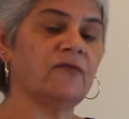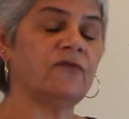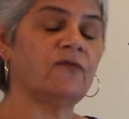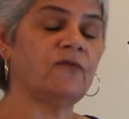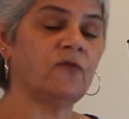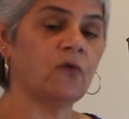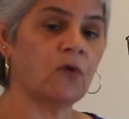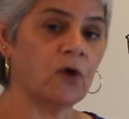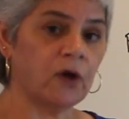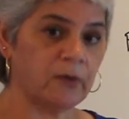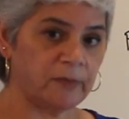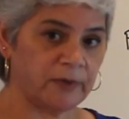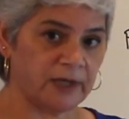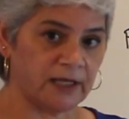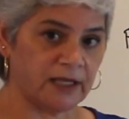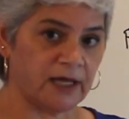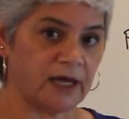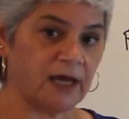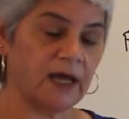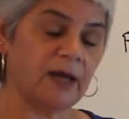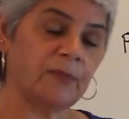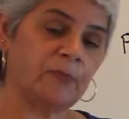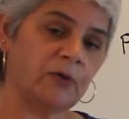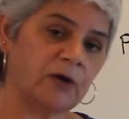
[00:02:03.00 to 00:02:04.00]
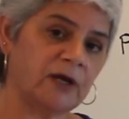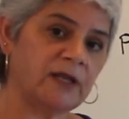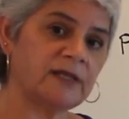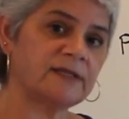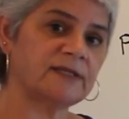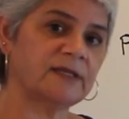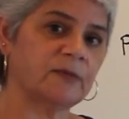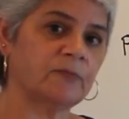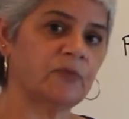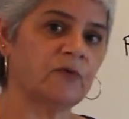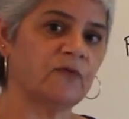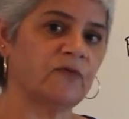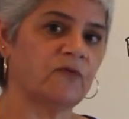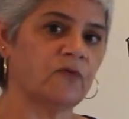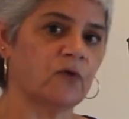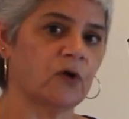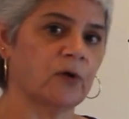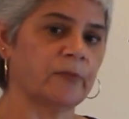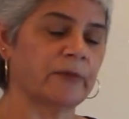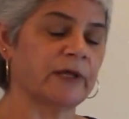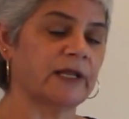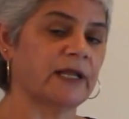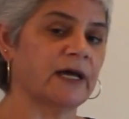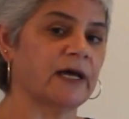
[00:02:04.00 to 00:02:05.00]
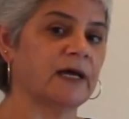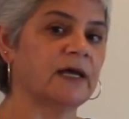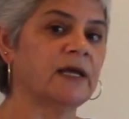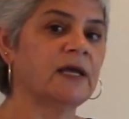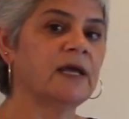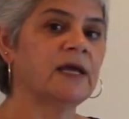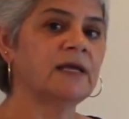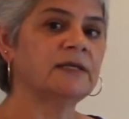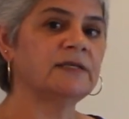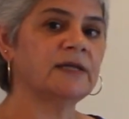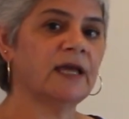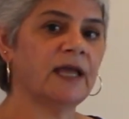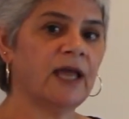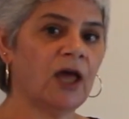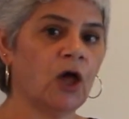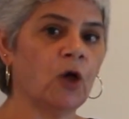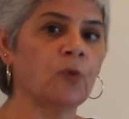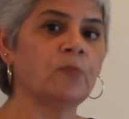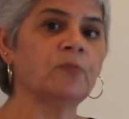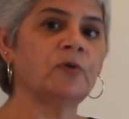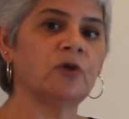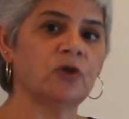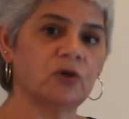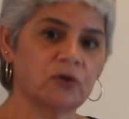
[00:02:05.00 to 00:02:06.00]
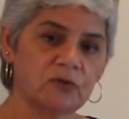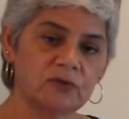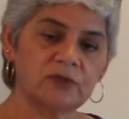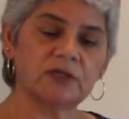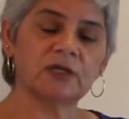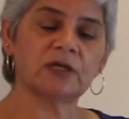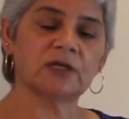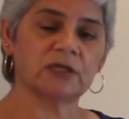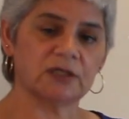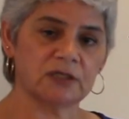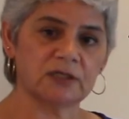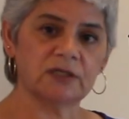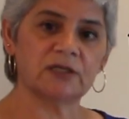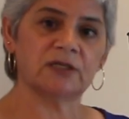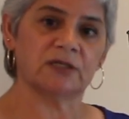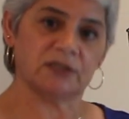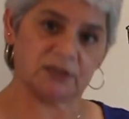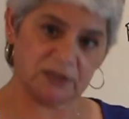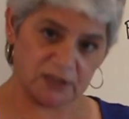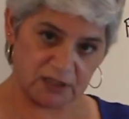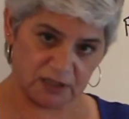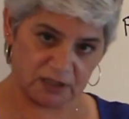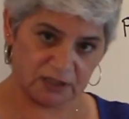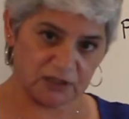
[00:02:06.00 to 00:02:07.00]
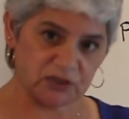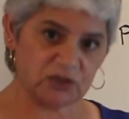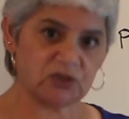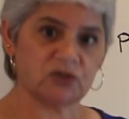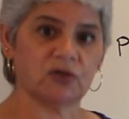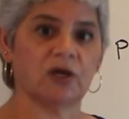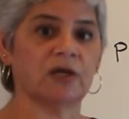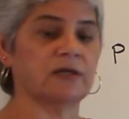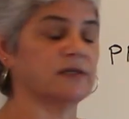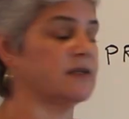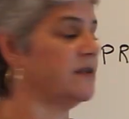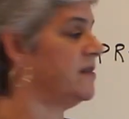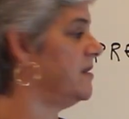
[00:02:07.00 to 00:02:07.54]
formula, a pretty simple formula to help you to construct a